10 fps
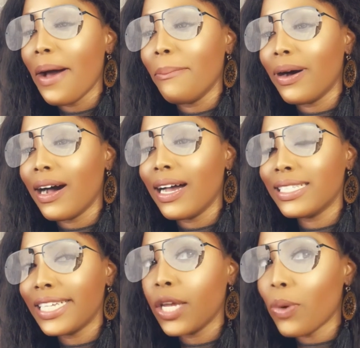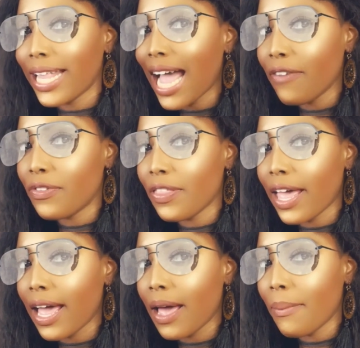But he went after
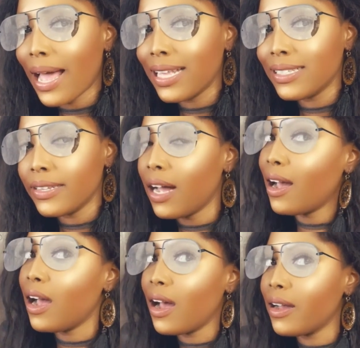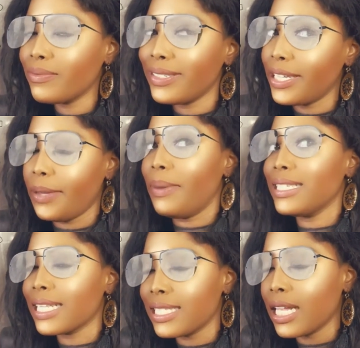them, and he
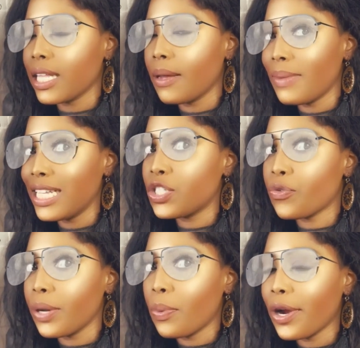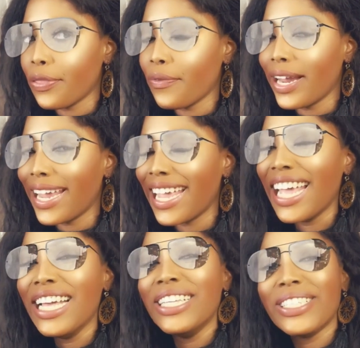basically told them it's 3.3.
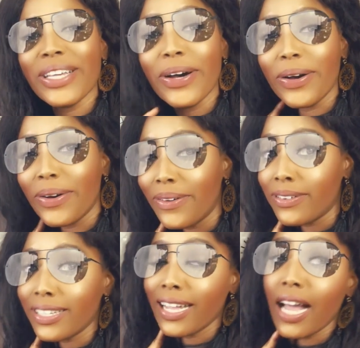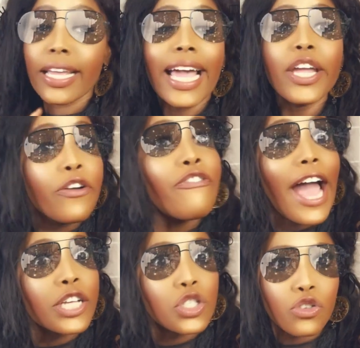So get your
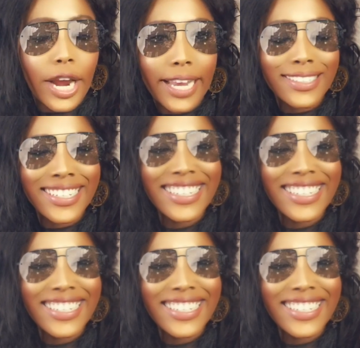facts straight.